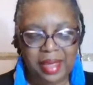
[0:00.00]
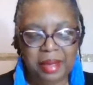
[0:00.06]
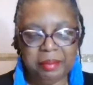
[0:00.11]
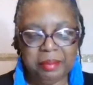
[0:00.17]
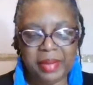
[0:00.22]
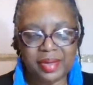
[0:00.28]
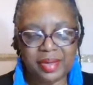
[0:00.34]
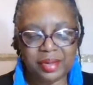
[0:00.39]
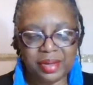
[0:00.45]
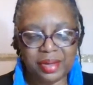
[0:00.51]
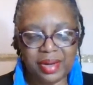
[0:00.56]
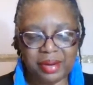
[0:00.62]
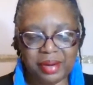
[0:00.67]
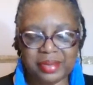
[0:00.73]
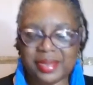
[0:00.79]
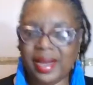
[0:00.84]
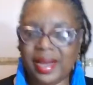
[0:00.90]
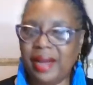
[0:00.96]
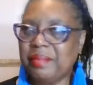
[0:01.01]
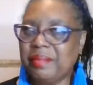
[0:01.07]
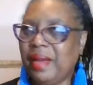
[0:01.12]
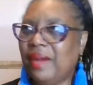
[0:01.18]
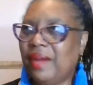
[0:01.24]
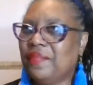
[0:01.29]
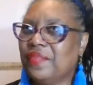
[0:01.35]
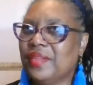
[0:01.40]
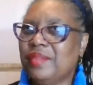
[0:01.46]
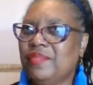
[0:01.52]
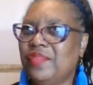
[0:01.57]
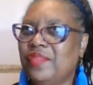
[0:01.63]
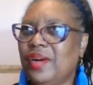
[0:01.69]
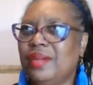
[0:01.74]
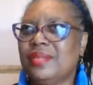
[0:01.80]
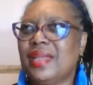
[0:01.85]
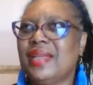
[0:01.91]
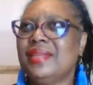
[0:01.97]
My daughter and I were talking about flip
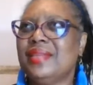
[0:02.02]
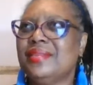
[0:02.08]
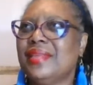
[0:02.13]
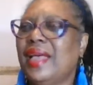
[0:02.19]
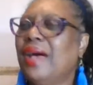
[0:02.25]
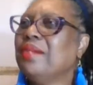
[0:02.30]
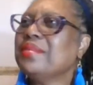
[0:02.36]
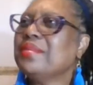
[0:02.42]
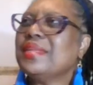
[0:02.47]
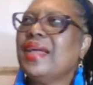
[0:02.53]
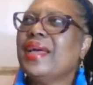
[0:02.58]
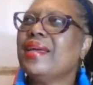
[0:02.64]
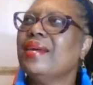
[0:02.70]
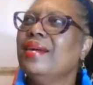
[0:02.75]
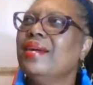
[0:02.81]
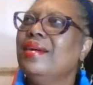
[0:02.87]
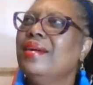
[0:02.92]
phones. I was like,